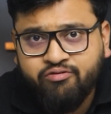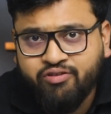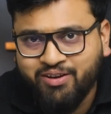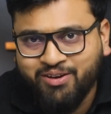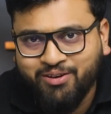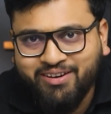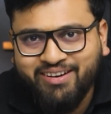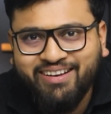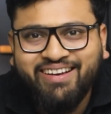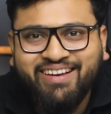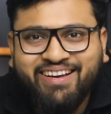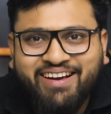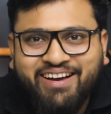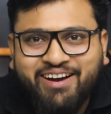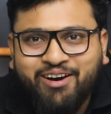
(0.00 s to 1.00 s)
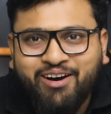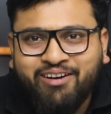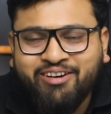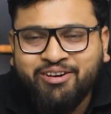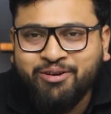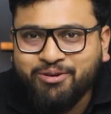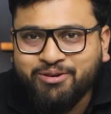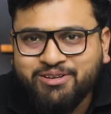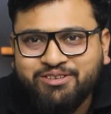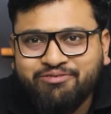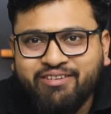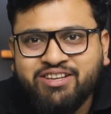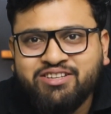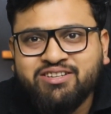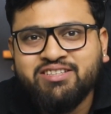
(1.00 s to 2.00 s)
fear not. Our course
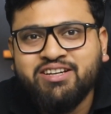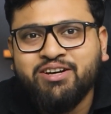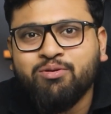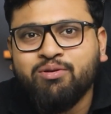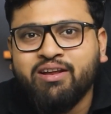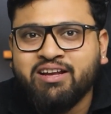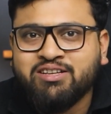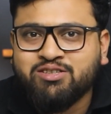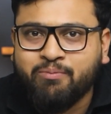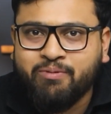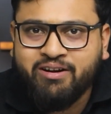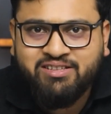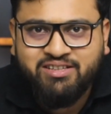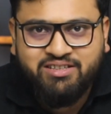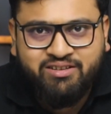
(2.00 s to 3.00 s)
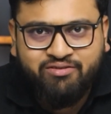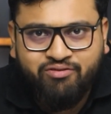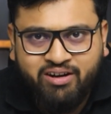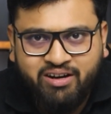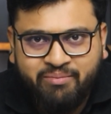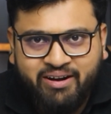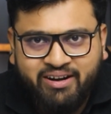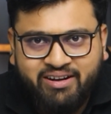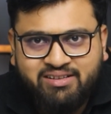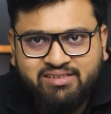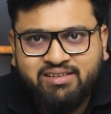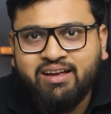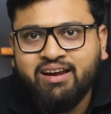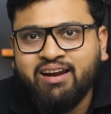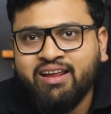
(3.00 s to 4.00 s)
ventures into Linux operating system fundamentals,
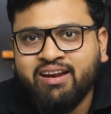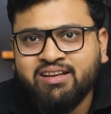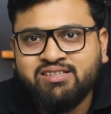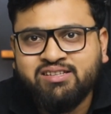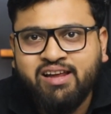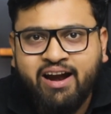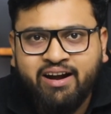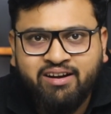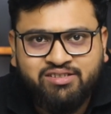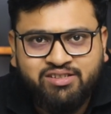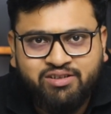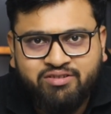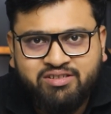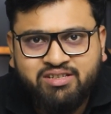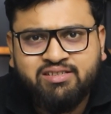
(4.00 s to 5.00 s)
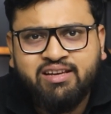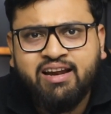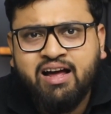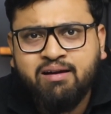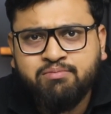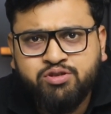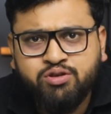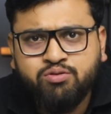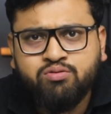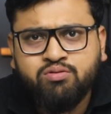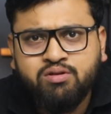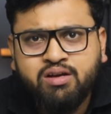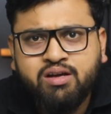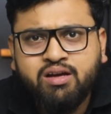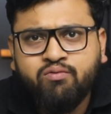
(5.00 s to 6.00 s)
Linux directory services, and arms you
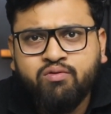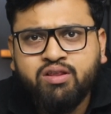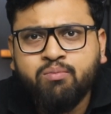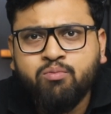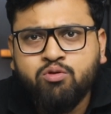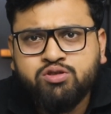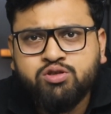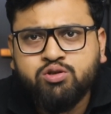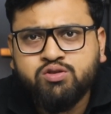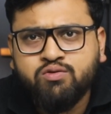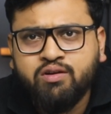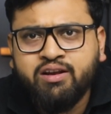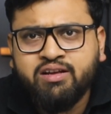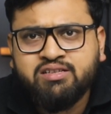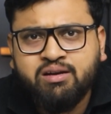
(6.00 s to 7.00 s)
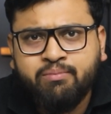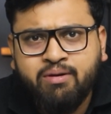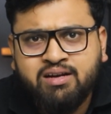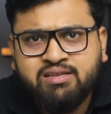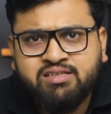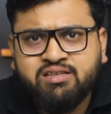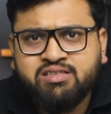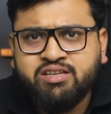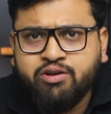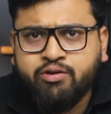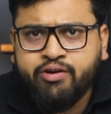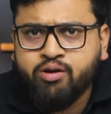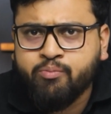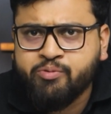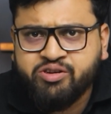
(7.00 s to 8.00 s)
with the most useful Linux commands in
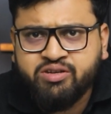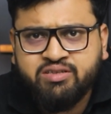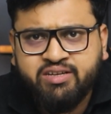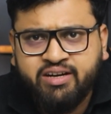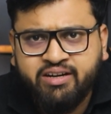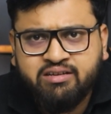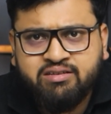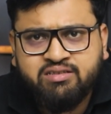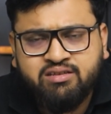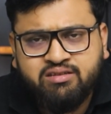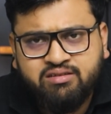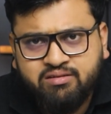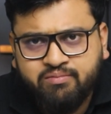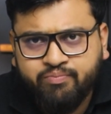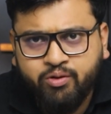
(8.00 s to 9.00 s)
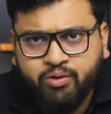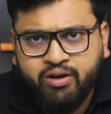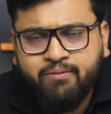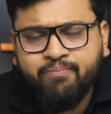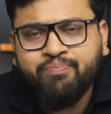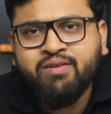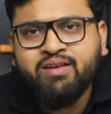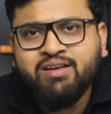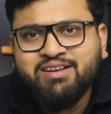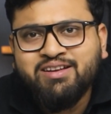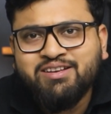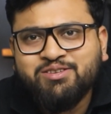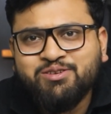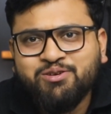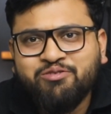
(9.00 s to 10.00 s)
security operation centers. Okay,
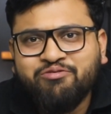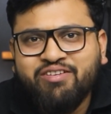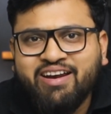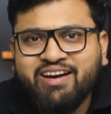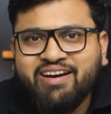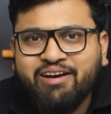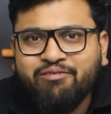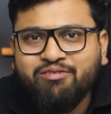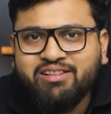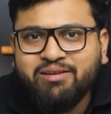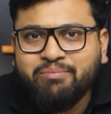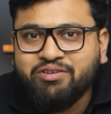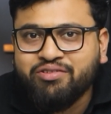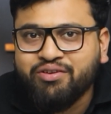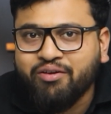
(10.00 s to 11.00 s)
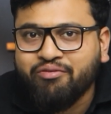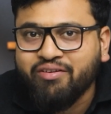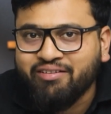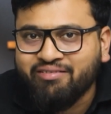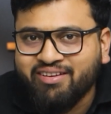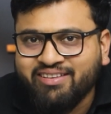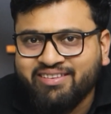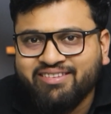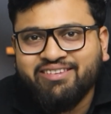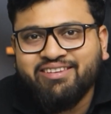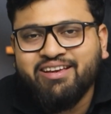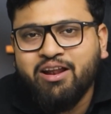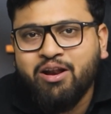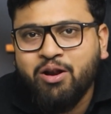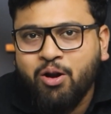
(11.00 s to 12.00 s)
so we unravel the mystery of
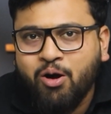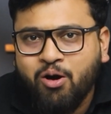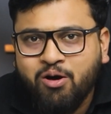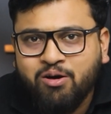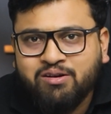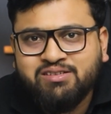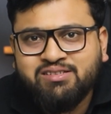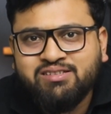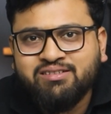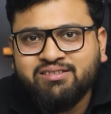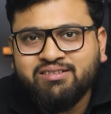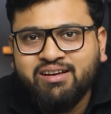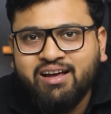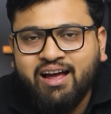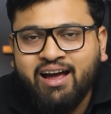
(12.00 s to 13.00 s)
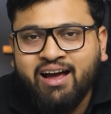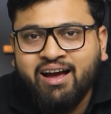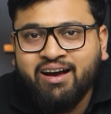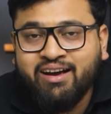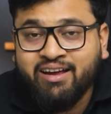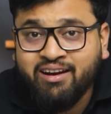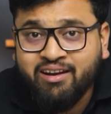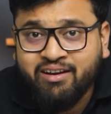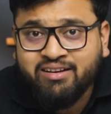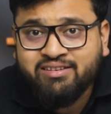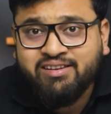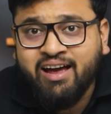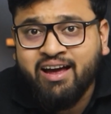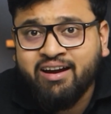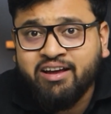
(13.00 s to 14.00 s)
events, logs uh, in
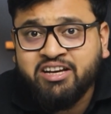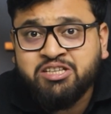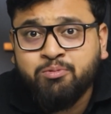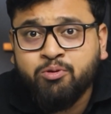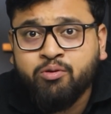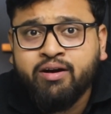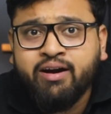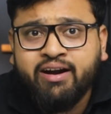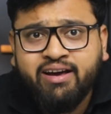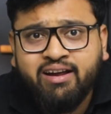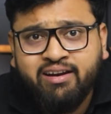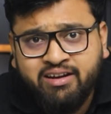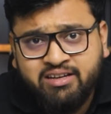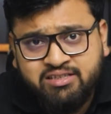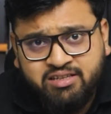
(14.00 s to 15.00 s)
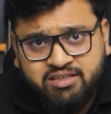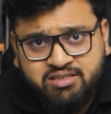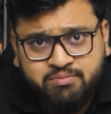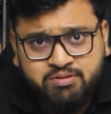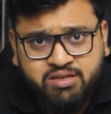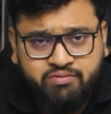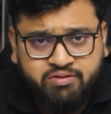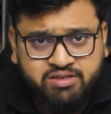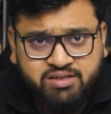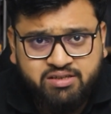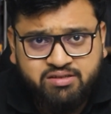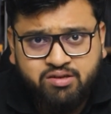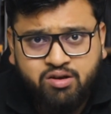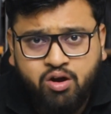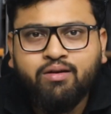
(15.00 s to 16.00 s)
Linux, and explore critical Linux system services.
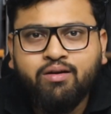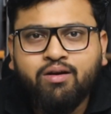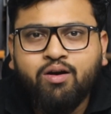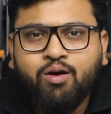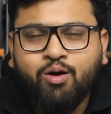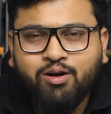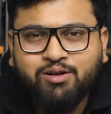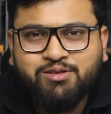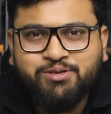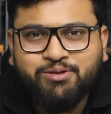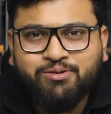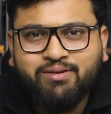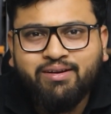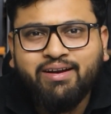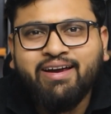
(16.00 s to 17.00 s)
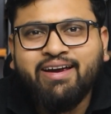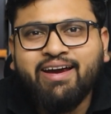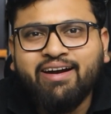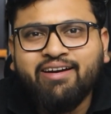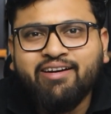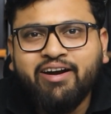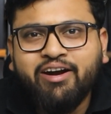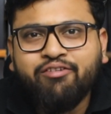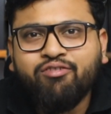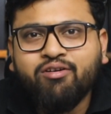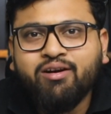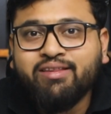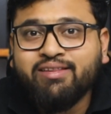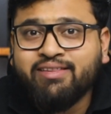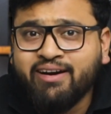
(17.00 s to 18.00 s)
Also, get ready
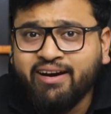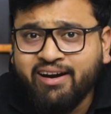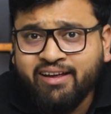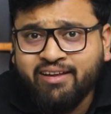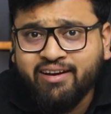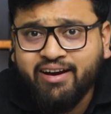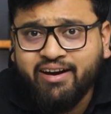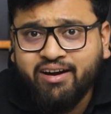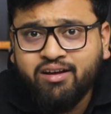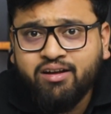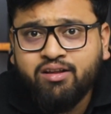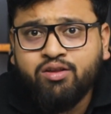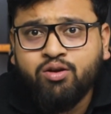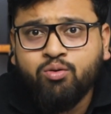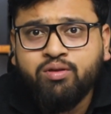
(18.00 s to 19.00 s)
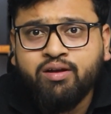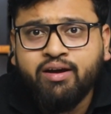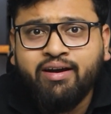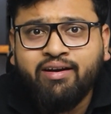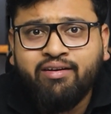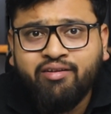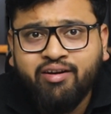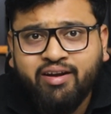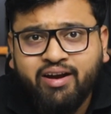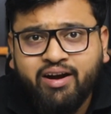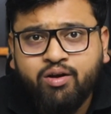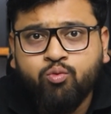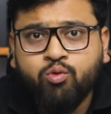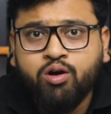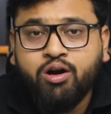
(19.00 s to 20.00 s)
for a thrilling ride through the
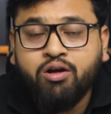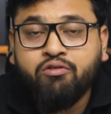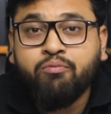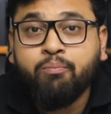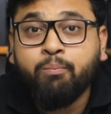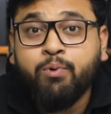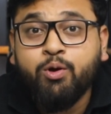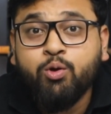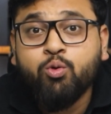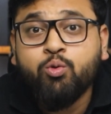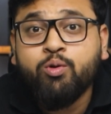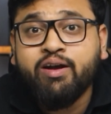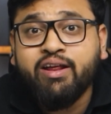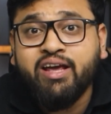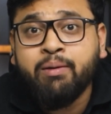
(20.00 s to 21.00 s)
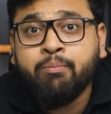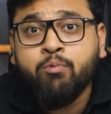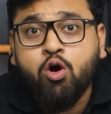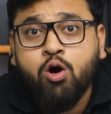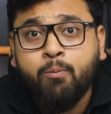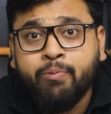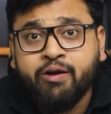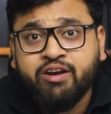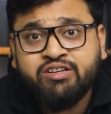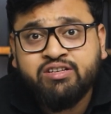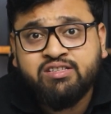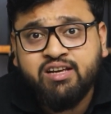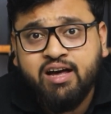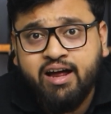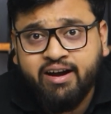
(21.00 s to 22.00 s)
intricate world of Blue Team
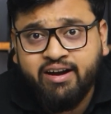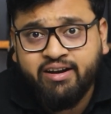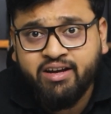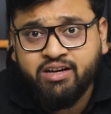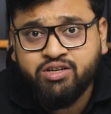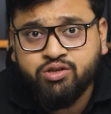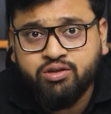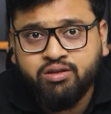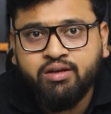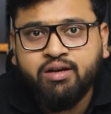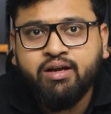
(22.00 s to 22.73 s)
operations architecture,